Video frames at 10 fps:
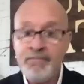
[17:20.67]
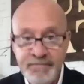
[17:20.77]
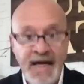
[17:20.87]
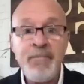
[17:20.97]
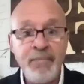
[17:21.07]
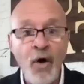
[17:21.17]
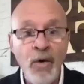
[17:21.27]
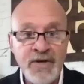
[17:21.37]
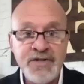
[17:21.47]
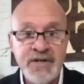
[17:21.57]
that
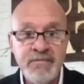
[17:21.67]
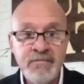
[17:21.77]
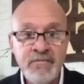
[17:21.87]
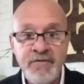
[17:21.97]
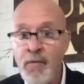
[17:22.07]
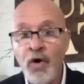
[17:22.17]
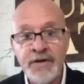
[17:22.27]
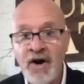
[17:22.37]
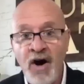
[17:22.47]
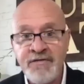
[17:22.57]
prohibition from
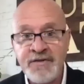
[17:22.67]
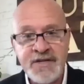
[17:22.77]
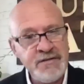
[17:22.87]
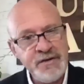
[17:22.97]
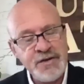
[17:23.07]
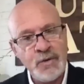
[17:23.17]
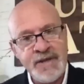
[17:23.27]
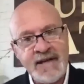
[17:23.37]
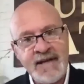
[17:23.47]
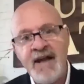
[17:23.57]
holding office in the future, would
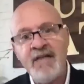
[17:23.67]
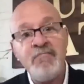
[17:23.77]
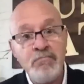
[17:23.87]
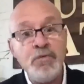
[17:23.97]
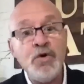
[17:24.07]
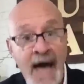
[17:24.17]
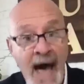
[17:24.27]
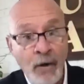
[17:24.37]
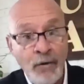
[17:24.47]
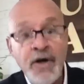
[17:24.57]
that kind of moot
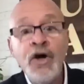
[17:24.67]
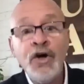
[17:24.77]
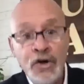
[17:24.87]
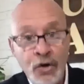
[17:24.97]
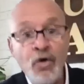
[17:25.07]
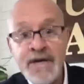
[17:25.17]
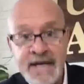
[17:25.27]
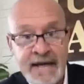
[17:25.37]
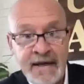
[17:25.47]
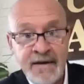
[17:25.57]
out your
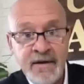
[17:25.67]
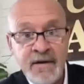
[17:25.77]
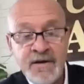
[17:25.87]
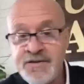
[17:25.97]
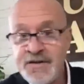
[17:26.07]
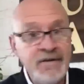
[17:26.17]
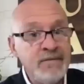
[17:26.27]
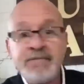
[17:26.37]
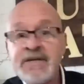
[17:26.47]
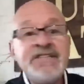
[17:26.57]
need to
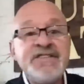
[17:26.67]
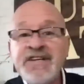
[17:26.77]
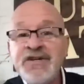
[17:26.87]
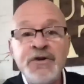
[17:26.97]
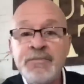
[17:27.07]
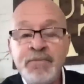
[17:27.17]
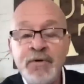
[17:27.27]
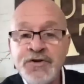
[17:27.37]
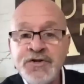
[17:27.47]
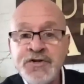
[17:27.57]
continue to
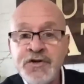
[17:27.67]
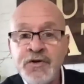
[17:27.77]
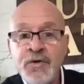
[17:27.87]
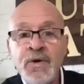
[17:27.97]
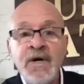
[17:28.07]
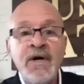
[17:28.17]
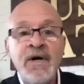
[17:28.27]
pursue